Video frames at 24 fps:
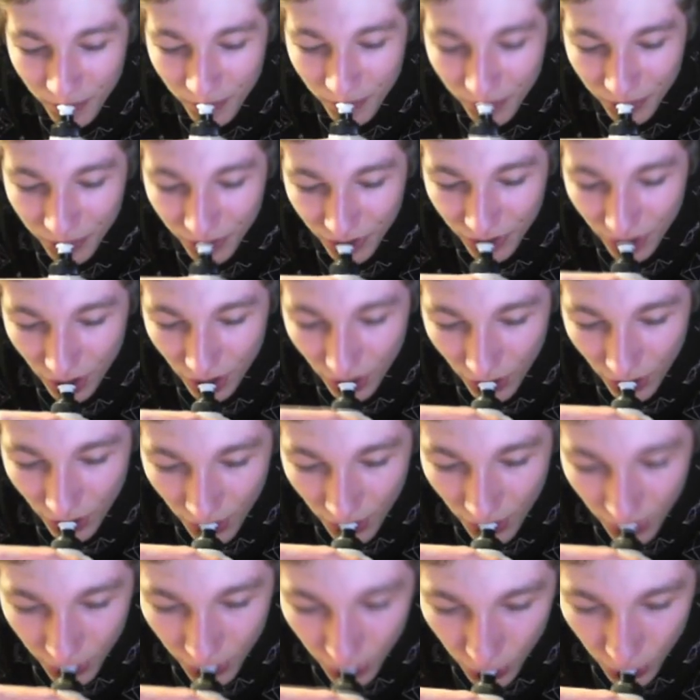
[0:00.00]
Now we
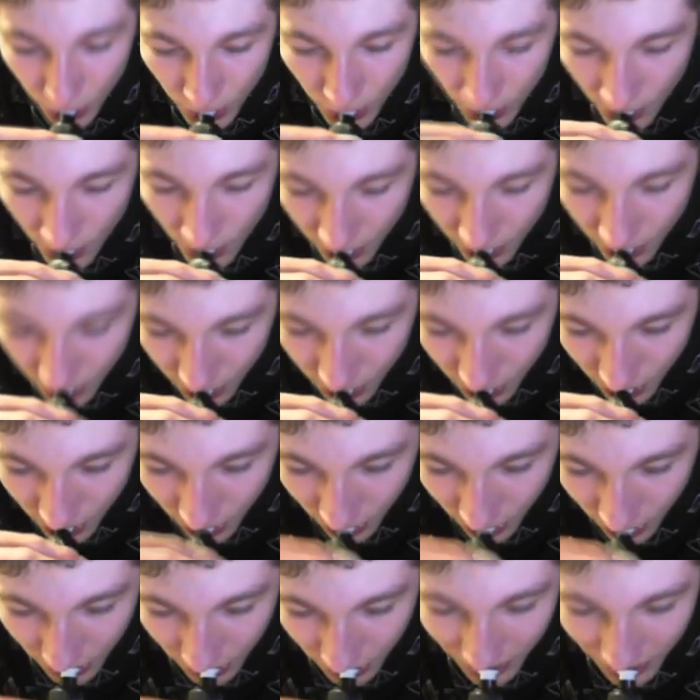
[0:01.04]
need quality
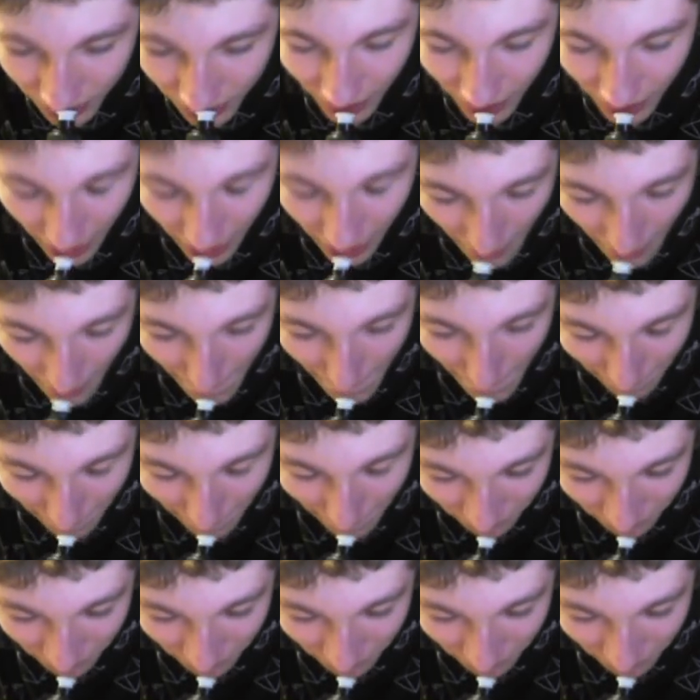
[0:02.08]
Minecraft content. It's